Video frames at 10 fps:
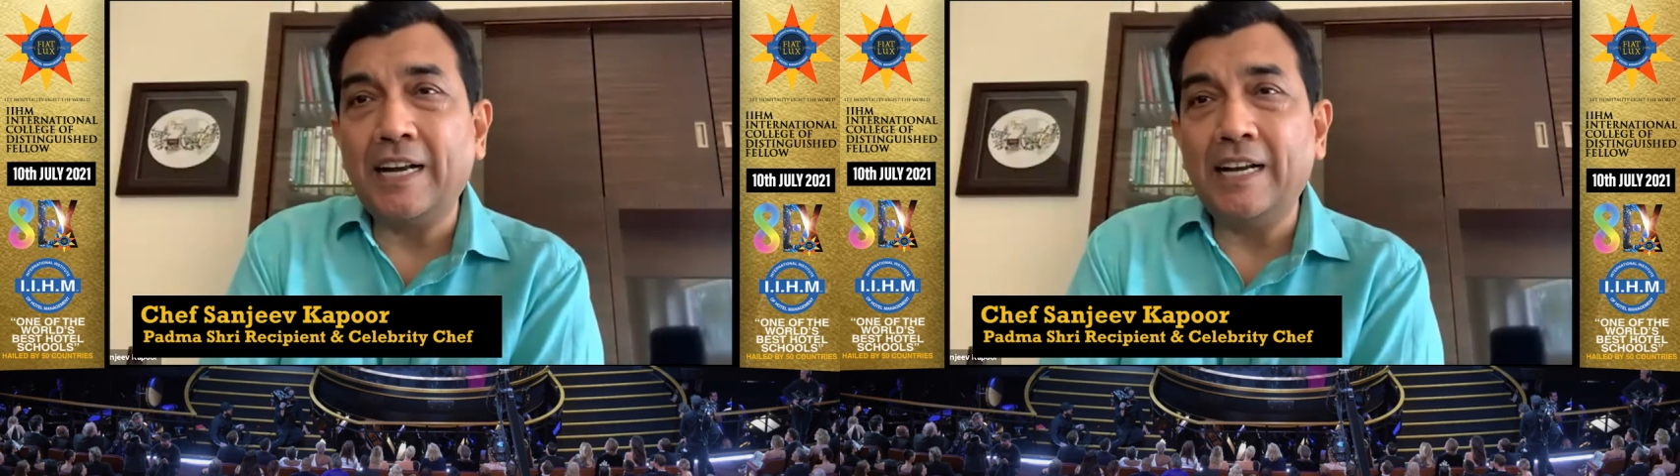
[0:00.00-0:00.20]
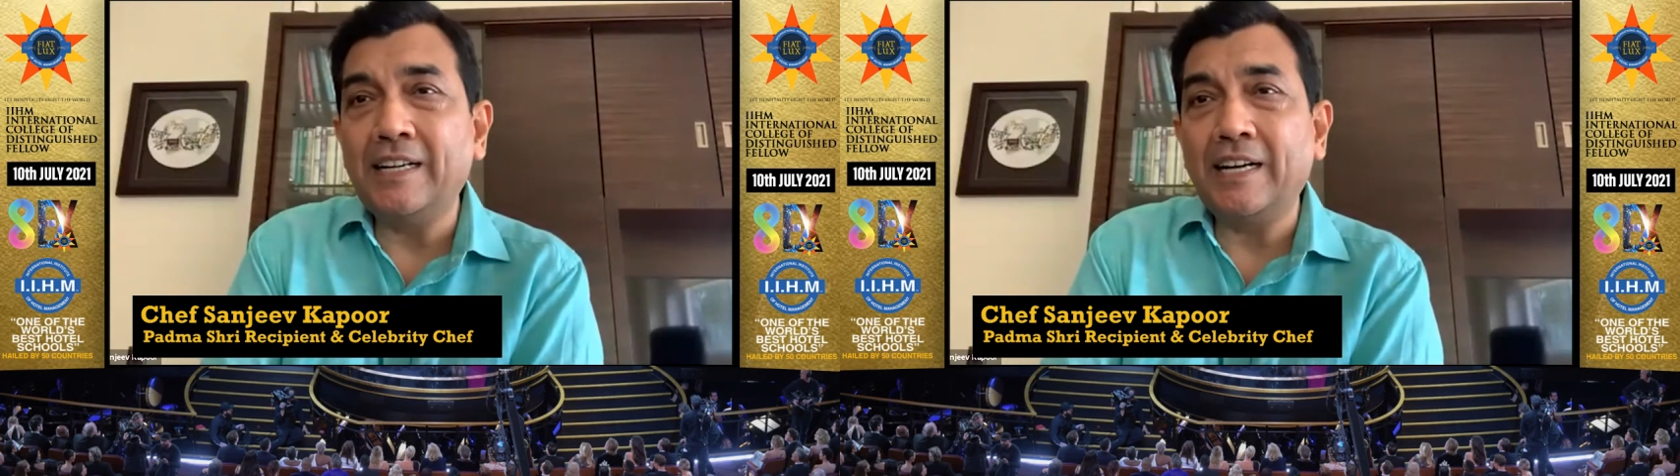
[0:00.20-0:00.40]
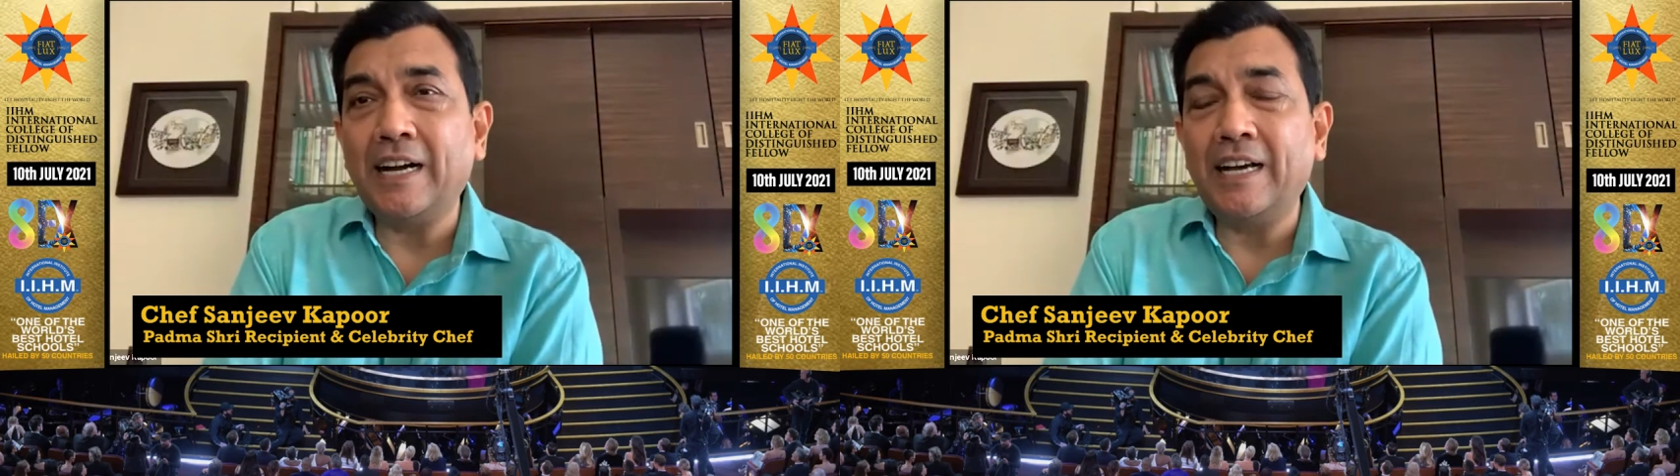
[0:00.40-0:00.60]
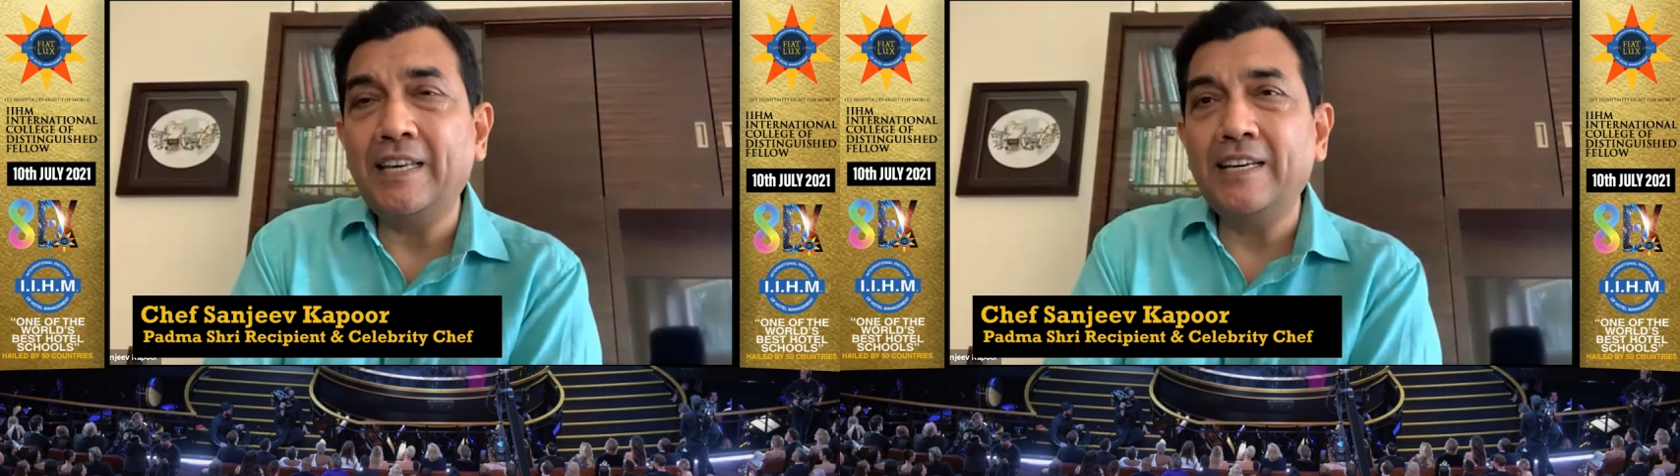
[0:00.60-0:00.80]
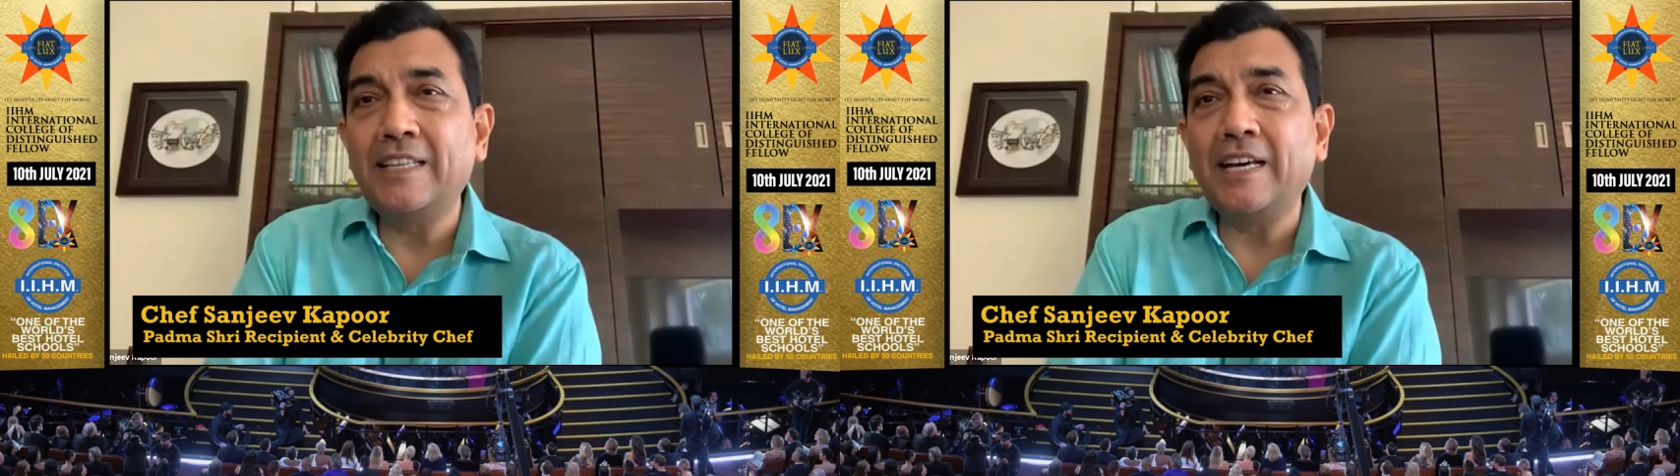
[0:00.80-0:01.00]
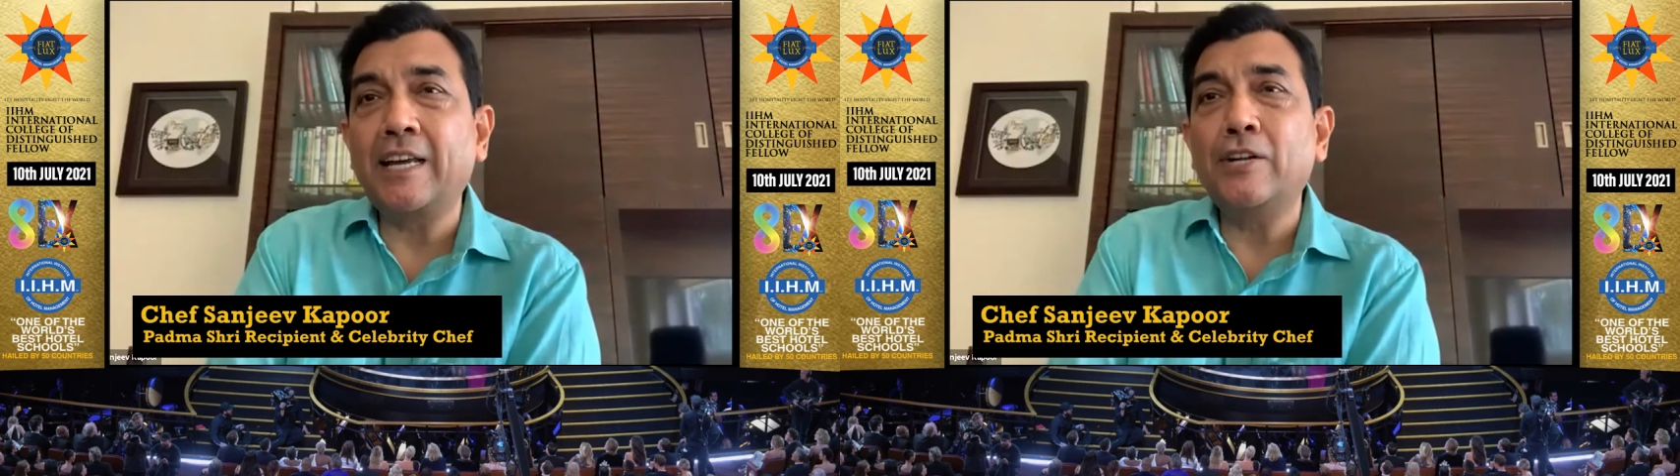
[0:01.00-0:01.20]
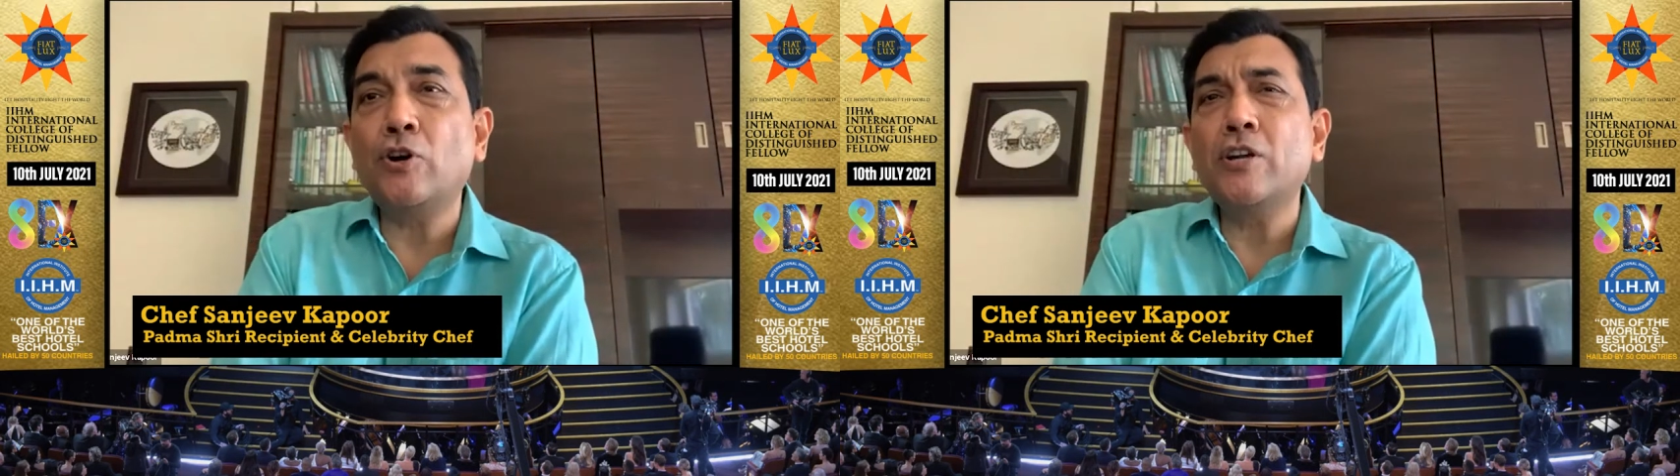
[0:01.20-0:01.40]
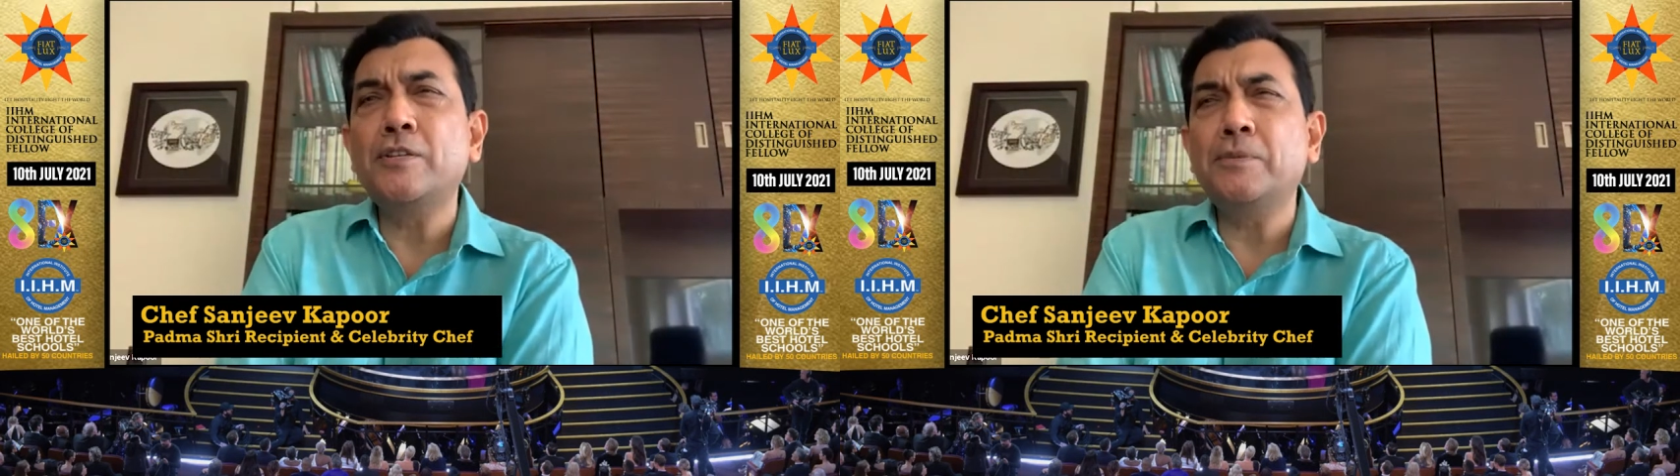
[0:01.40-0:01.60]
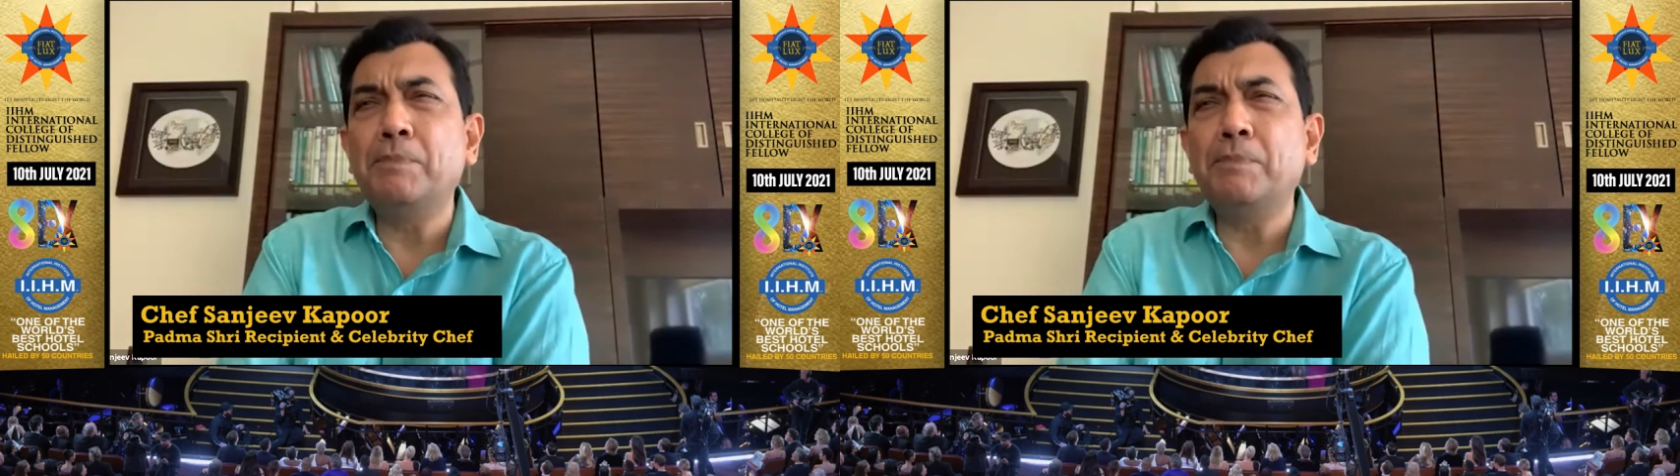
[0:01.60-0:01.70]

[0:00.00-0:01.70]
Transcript: And I think there cannot